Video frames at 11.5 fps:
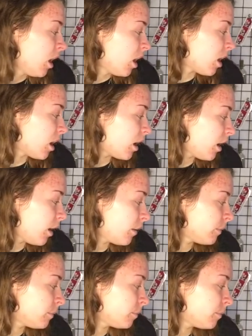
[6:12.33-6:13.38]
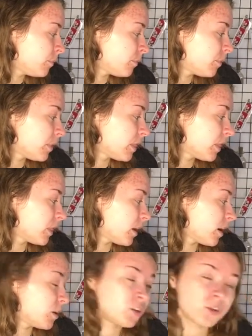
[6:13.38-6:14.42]

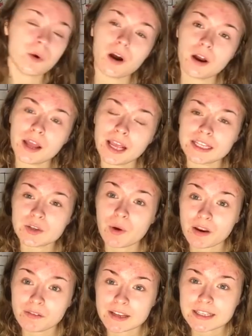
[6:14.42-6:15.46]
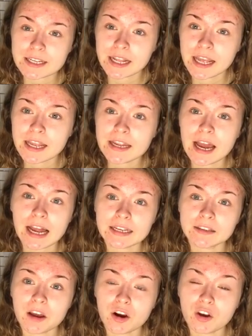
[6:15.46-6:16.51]
Another one is quite recently,
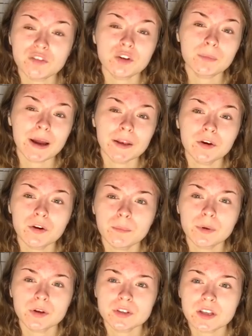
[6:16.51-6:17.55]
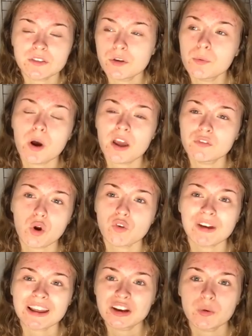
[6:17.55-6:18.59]
and a lot of you might know, because if you're a
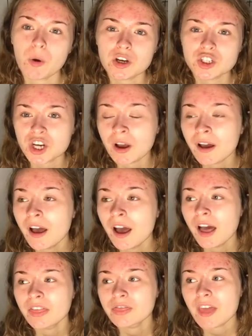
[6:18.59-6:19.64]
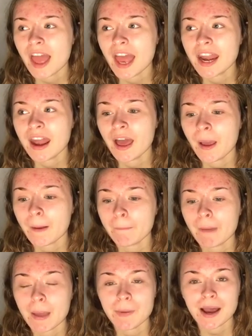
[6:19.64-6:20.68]
regular watcher, then
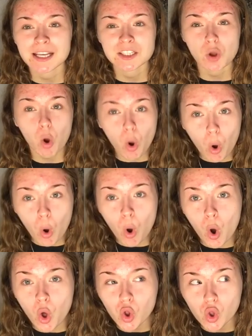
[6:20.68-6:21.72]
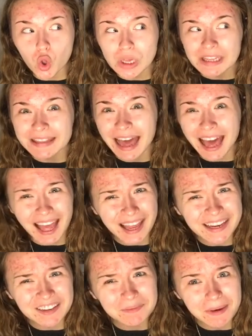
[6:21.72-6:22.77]
I passed all
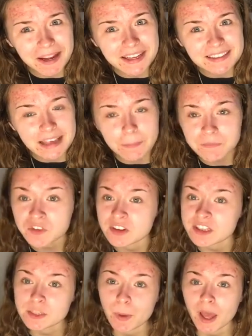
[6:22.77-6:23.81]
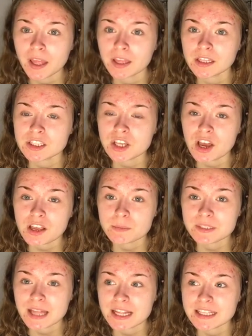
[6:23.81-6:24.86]
9 of my exams despite the
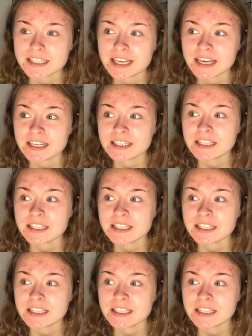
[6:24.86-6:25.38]
circumstances.